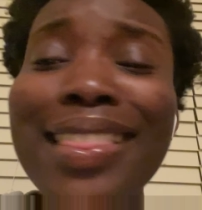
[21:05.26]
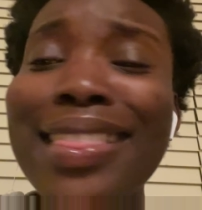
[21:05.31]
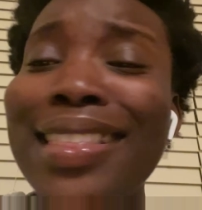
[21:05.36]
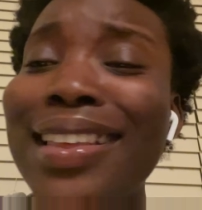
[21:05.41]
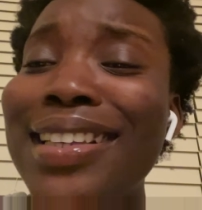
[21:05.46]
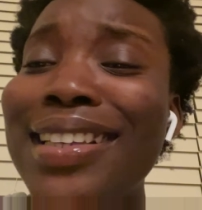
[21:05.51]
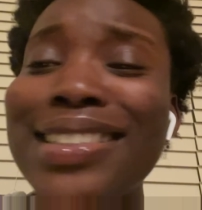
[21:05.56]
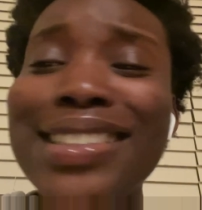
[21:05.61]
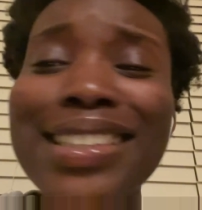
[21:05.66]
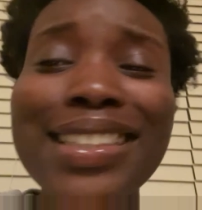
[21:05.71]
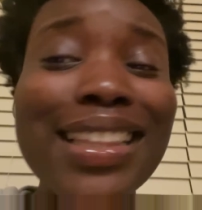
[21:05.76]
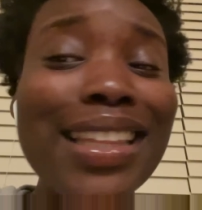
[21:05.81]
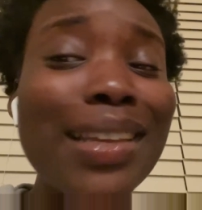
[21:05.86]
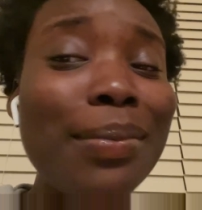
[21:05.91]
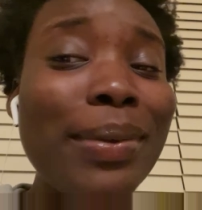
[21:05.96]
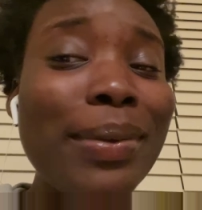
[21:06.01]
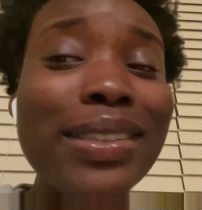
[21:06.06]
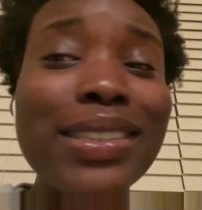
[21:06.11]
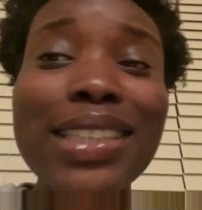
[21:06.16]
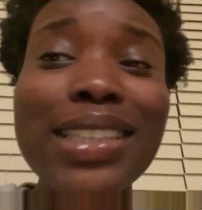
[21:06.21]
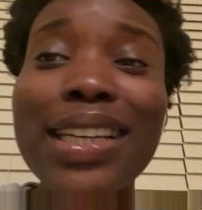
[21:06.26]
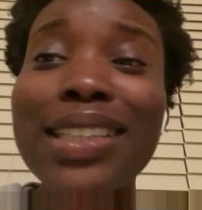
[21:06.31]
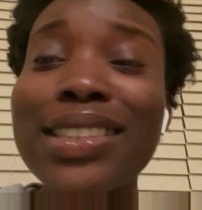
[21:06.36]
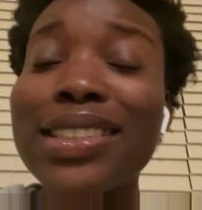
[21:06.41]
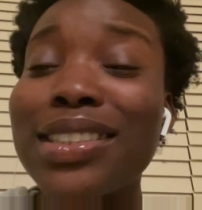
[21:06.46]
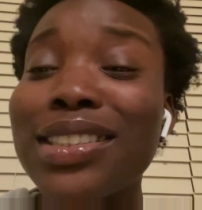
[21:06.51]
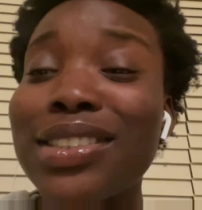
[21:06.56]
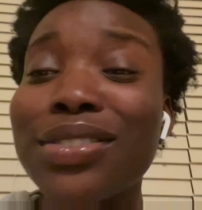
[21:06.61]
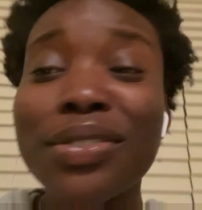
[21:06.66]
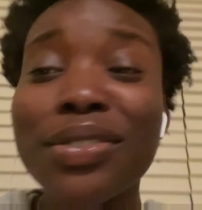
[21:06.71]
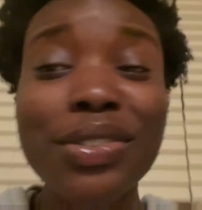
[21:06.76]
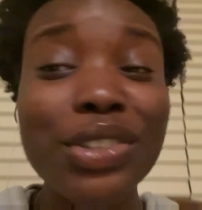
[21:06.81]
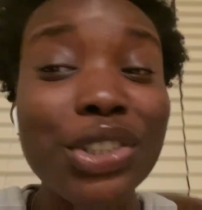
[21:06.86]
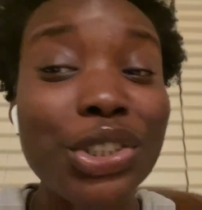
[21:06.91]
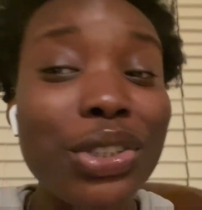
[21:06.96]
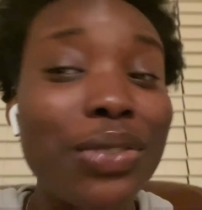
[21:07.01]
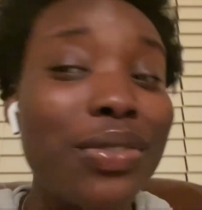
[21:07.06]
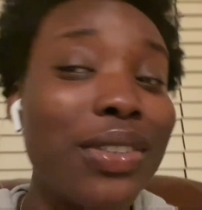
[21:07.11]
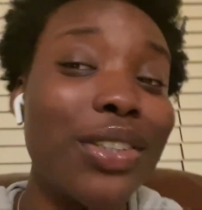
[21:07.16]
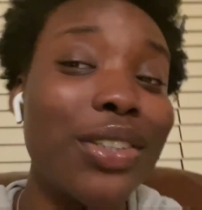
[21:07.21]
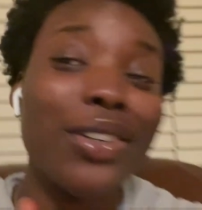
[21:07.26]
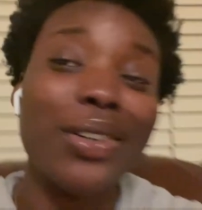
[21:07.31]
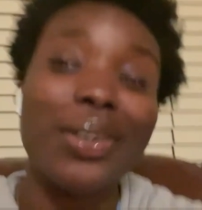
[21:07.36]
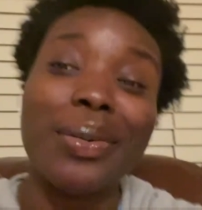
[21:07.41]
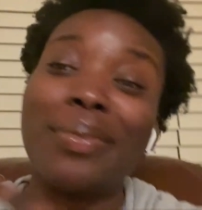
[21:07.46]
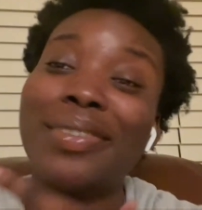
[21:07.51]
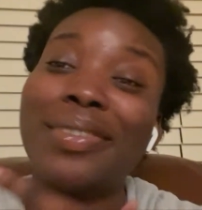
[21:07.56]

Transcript: these lip injections from Juvederm.